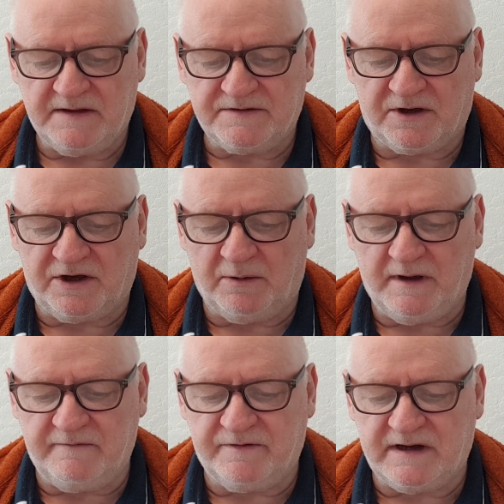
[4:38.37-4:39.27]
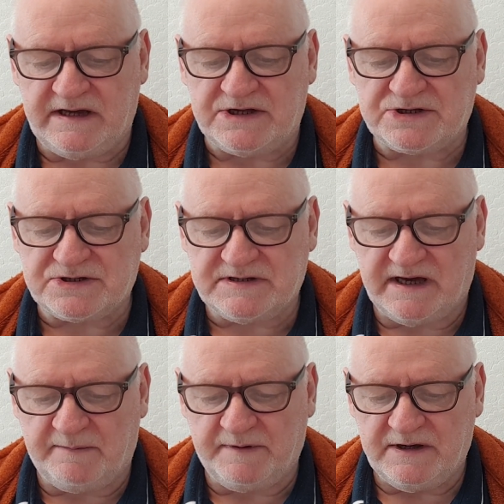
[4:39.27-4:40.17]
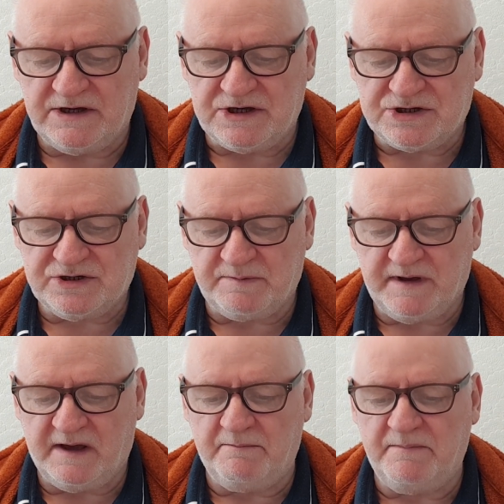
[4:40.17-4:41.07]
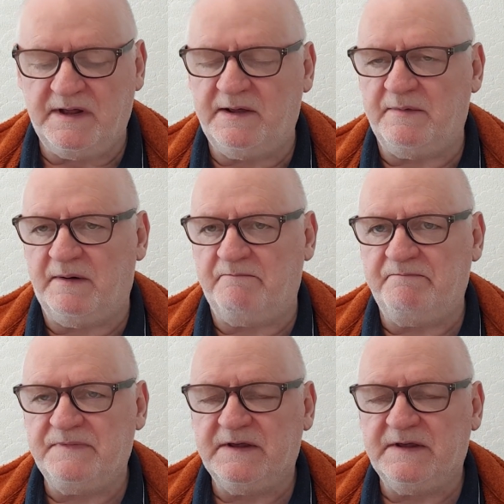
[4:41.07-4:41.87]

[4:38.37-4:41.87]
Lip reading: the going for each step should be a minimum